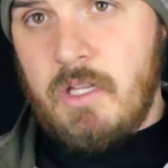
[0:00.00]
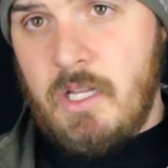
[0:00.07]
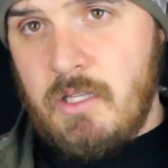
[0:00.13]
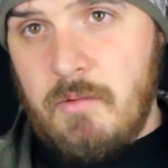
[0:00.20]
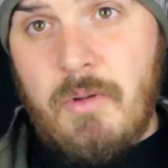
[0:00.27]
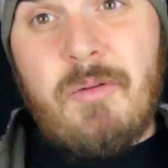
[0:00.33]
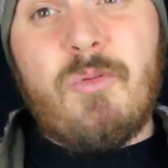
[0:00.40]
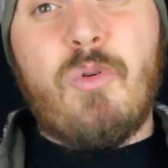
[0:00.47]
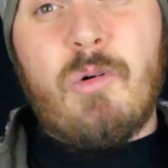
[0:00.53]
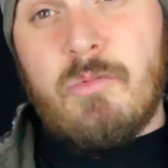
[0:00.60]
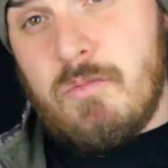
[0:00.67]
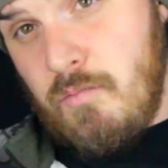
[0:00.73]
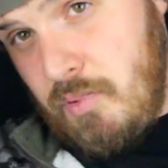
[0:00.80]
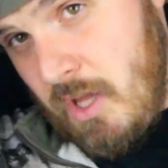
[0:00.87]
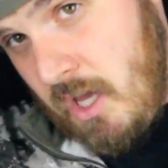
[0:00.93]
And then maybe one
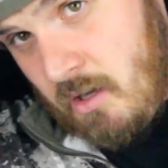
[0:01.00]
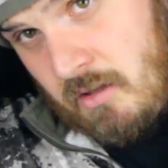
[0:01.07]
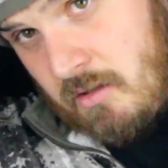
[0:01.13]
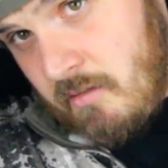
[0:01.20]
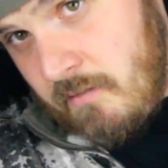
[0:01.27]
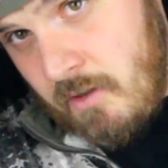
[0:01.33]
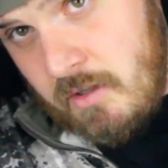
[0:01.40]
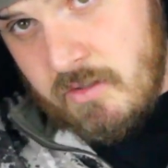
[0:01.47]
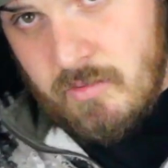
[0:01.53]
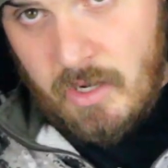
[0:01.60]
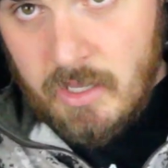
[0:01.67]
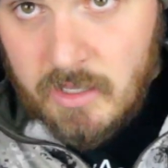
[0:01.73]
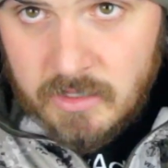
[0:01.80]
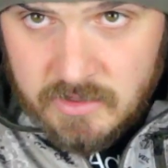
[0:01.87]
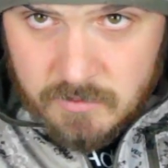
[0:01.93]
with blank on the front so
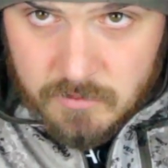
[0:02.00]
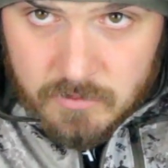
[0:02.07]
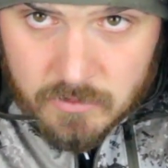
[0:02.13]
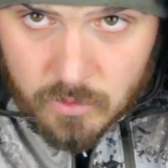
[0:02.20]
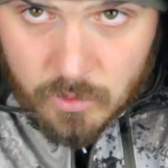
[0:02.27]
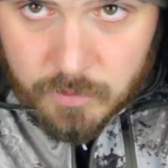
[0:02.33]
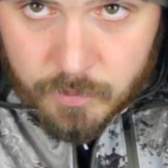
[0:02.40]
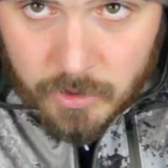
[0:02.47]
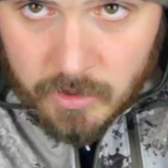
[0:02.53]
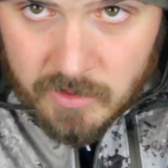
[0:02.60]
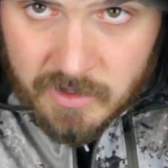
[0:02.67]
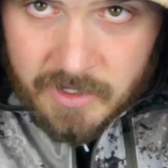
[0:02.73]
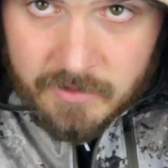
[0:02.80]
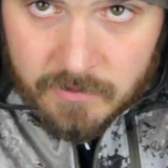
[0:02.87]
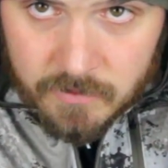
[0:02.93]
I can get some North Prairie
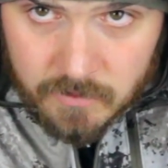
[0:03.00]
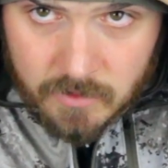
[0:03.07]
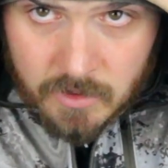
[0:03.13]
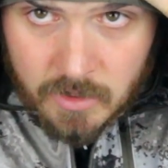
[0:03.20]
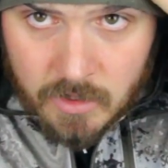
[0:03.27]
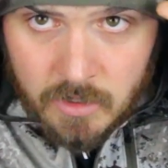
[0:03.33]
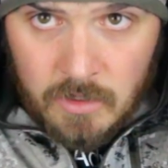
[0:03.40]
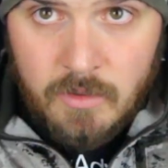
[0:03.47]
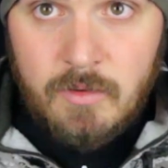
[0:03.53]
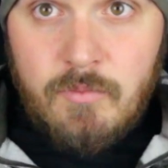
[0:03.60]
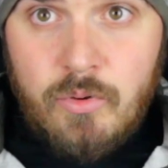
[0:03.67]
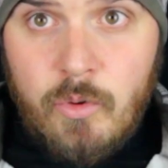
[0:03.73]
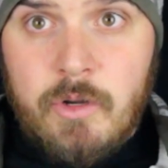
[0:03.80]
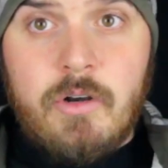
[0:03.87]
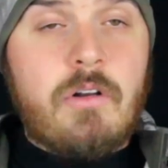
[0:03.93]
Life
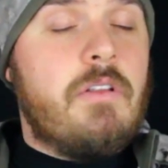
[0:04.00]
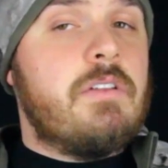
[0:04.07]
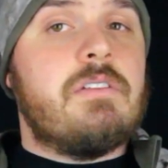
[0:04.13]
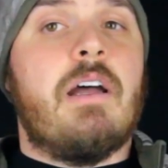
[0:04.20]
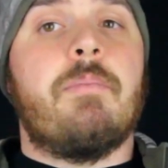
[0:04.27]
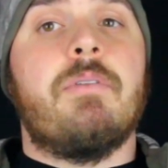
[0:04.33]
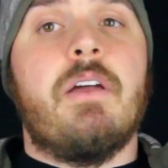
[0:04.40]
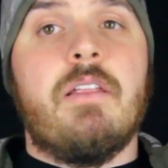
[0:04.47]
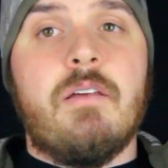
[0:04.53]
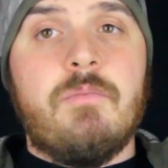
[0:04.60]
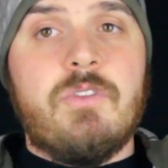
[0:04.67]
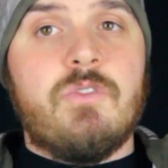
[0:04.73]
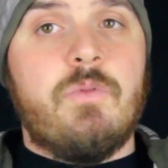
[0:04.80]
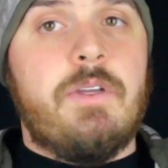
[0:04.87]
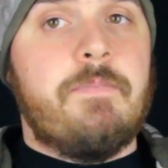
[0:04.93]
embroidered on the top of that. That'd
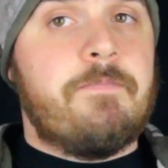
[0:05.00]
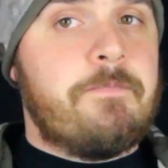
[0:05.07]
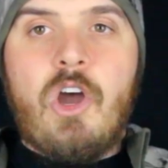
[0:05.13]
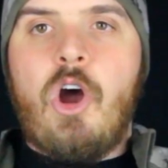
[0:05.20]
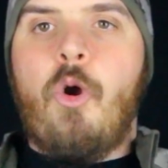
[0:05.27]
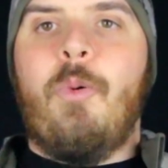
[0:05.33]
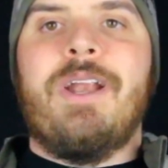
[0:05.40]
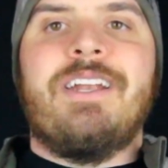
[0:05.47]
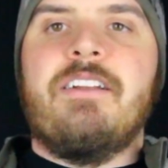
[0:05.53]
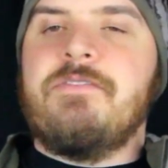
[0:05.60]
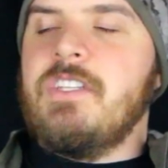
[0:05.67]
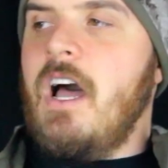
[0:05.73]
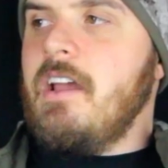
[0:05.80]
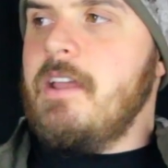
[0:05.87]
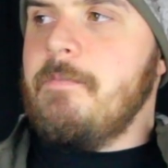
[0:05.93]
be sweet. All right,
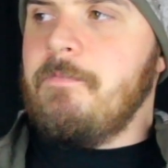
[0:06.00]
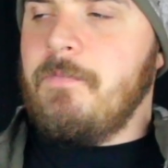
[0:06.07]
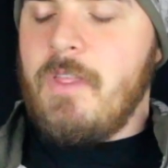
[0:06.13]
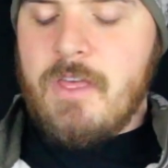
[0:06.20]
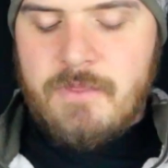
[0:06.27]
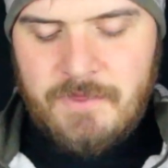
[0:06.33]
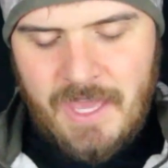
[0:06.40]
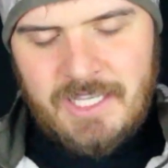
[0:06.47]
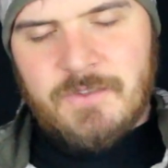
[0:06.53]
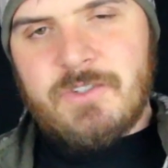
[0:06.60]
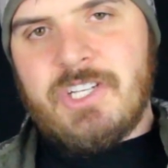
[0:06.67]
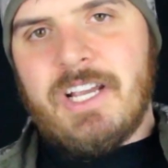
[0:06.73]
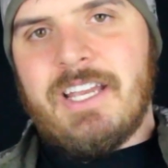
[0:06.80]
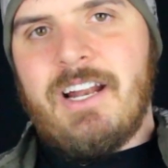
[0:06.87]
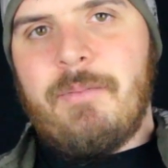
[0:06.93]
enough talking. Thanks for
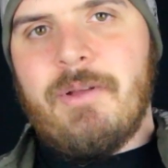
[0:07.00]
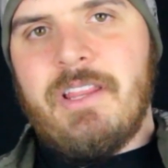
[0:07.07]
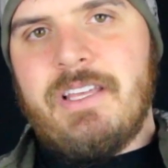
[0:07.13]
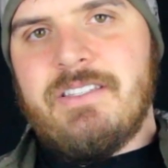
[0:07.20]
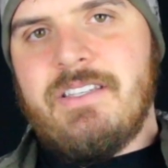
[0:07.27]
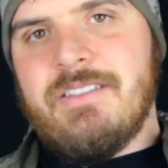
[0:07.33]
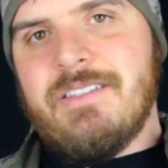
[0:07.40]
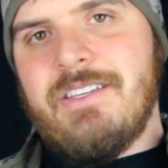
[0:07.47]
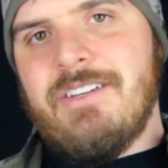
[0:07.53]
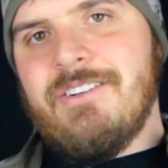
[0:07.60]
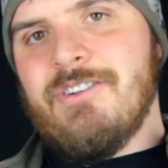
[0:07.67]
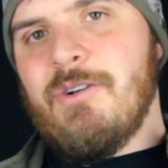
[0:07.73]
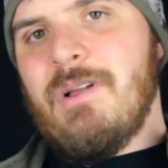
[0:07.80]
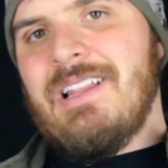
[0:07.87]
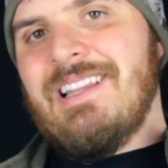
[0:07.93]
checking out my late season
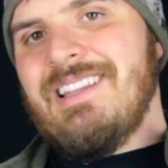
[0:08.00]
gear.